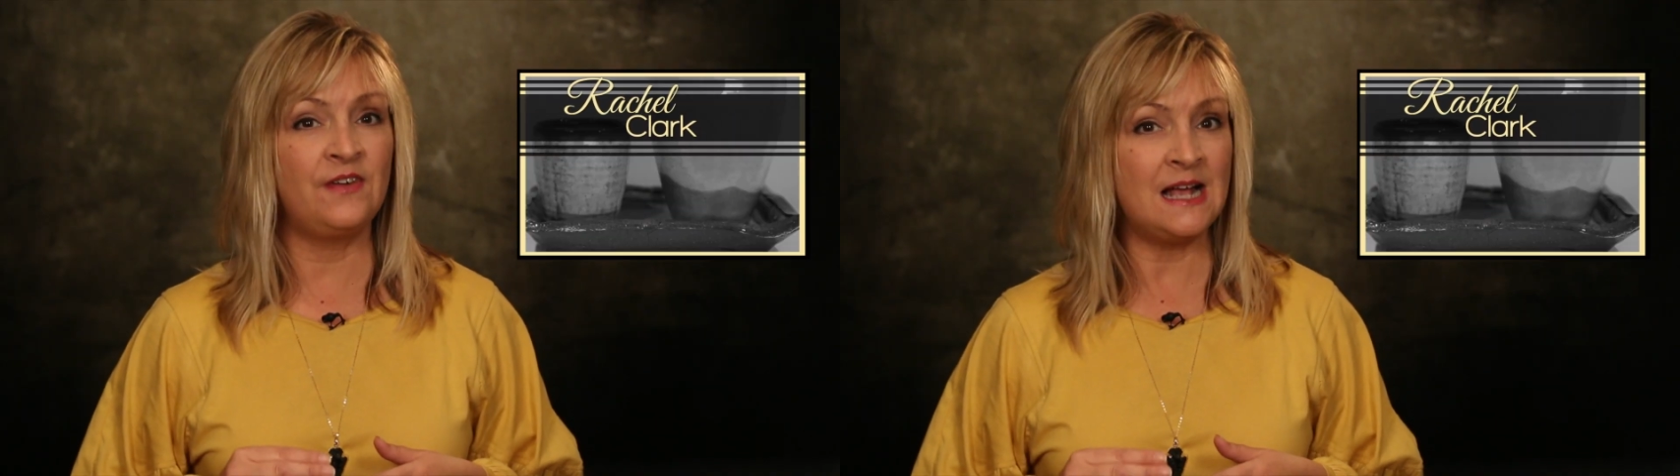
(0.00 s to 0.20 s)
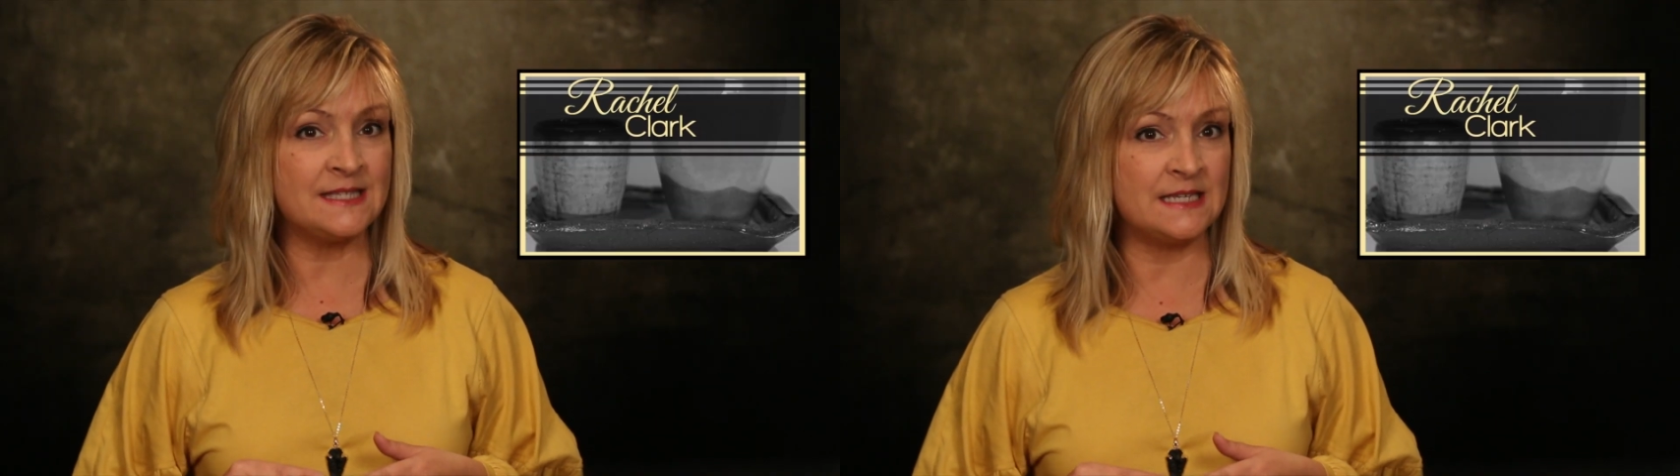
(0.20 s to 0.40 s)

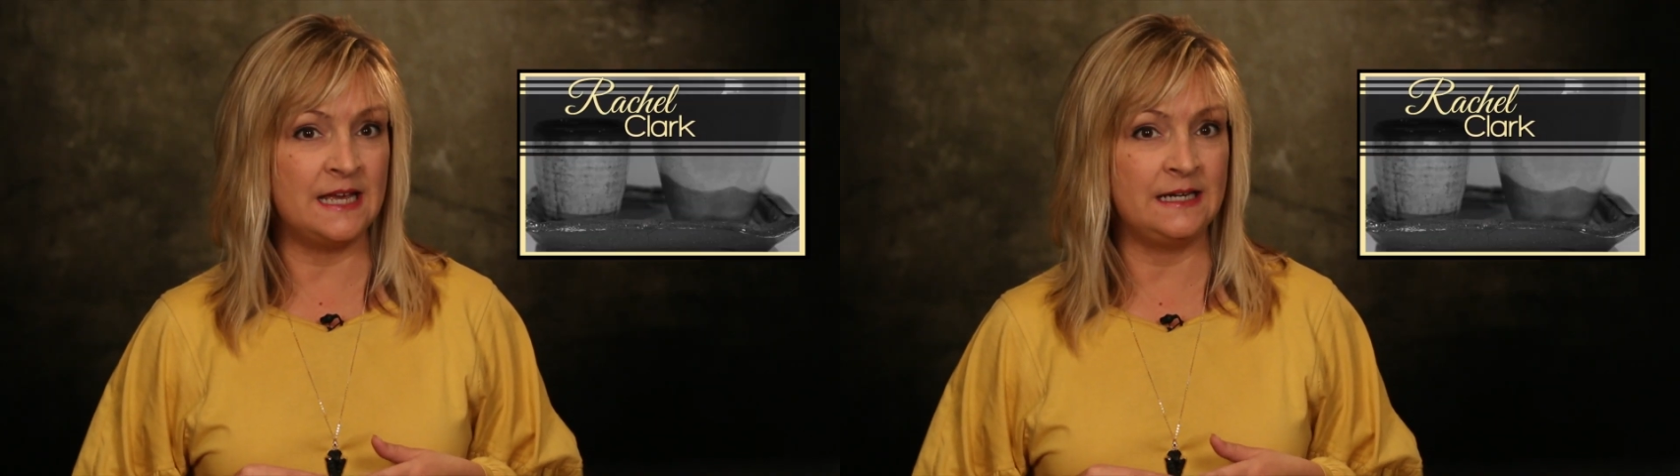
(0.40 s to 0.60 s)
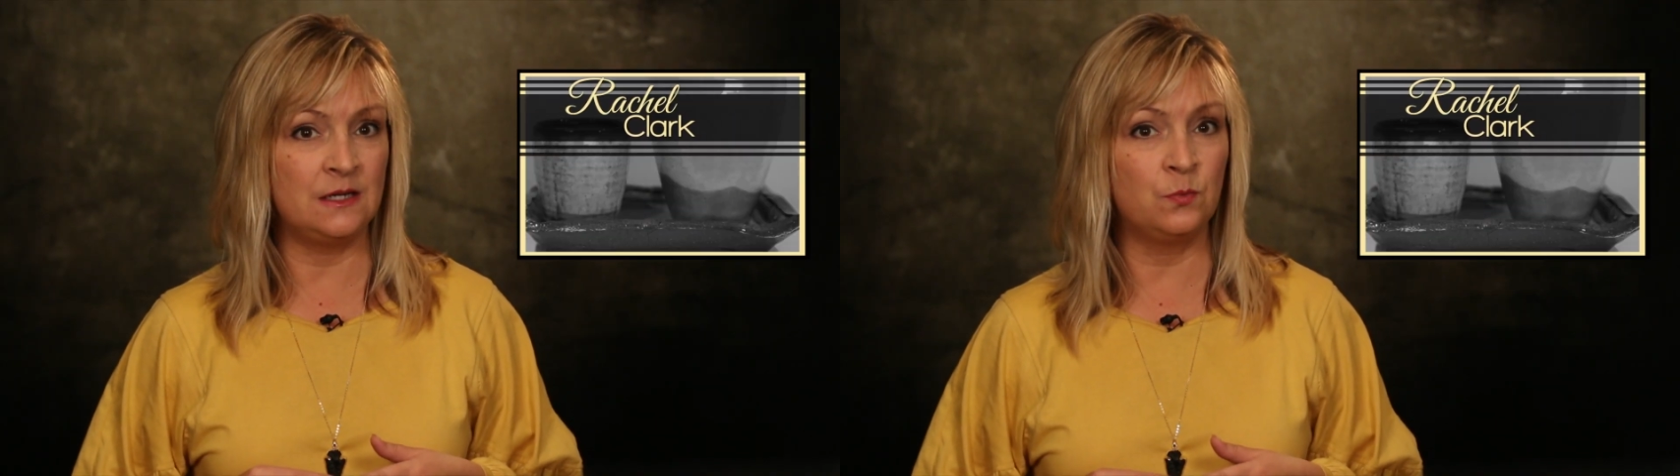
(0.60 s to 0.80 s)

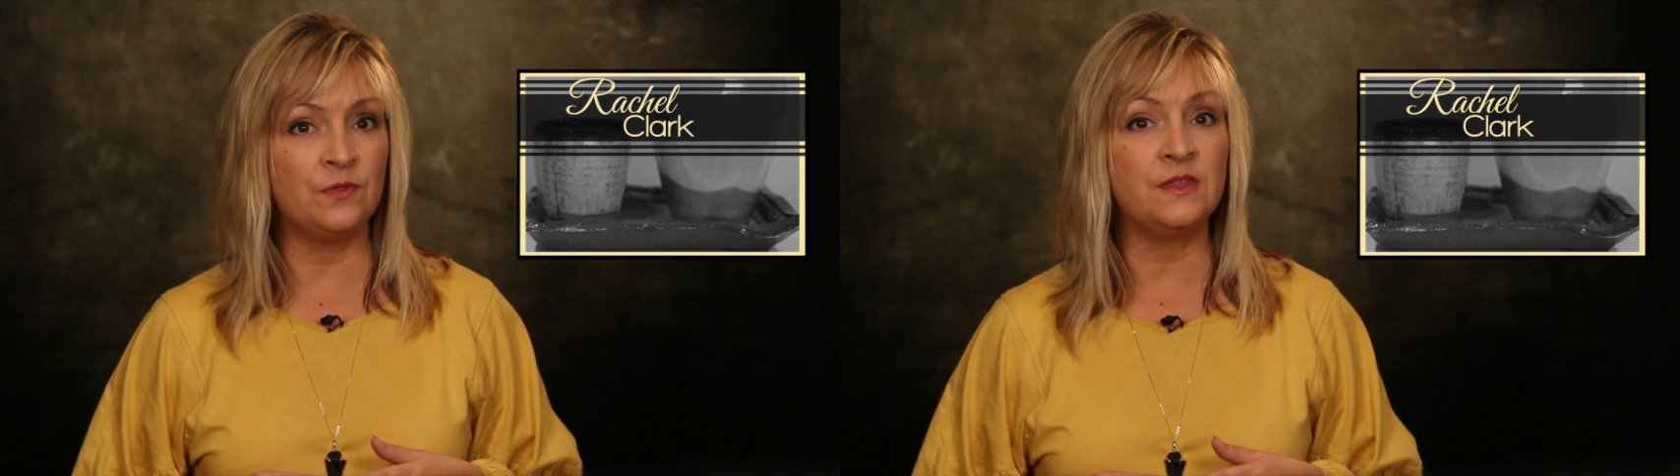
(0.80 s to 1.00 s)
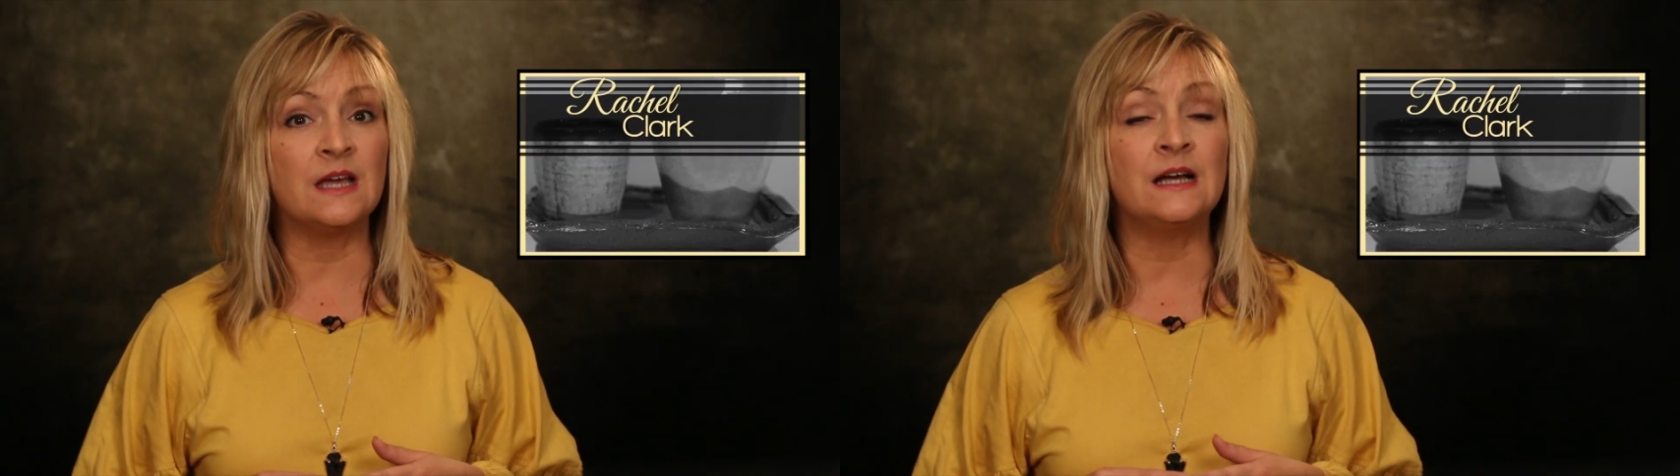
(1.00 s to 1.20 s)
fascinated
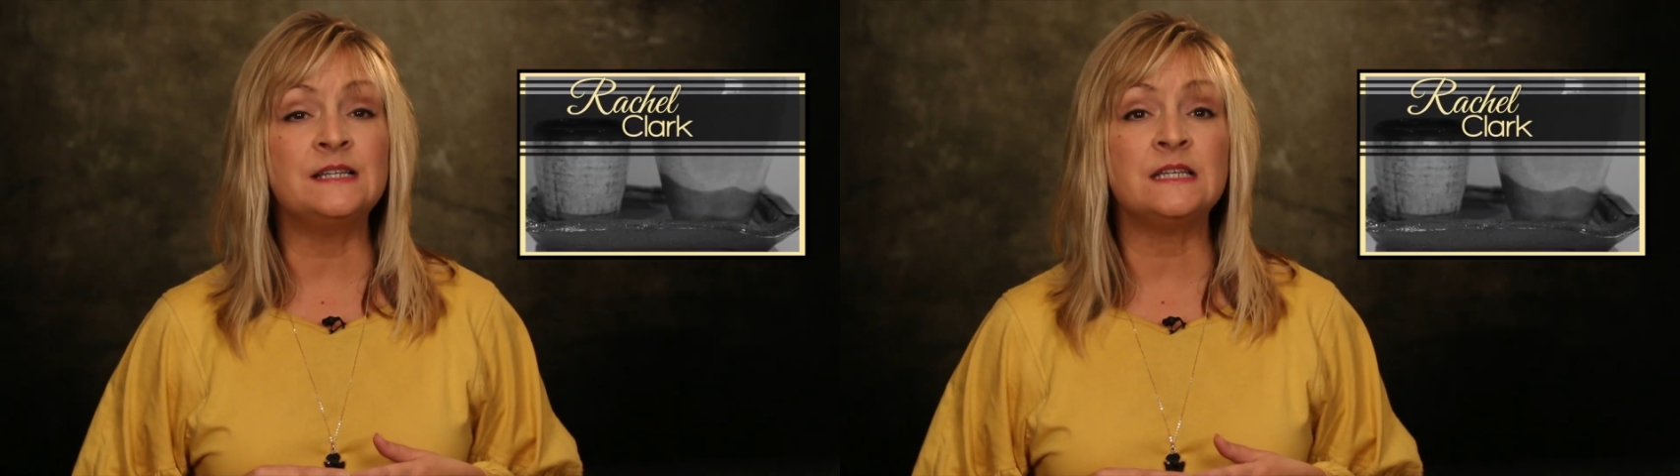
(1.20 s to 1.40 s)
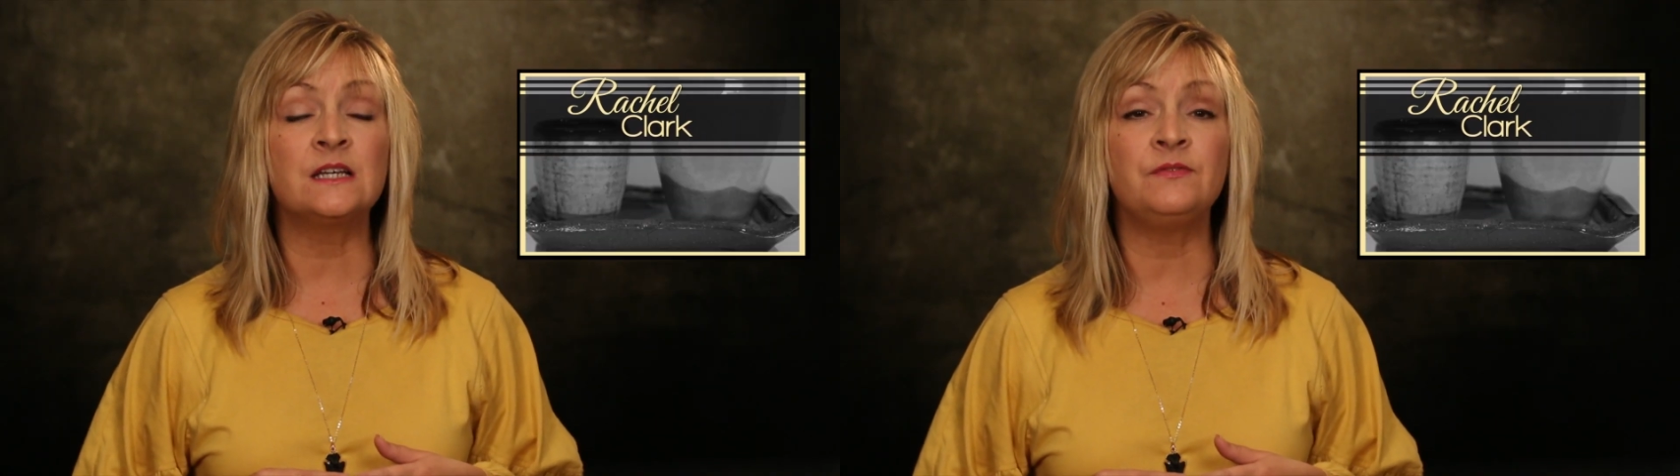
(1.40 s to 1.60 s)
with the idea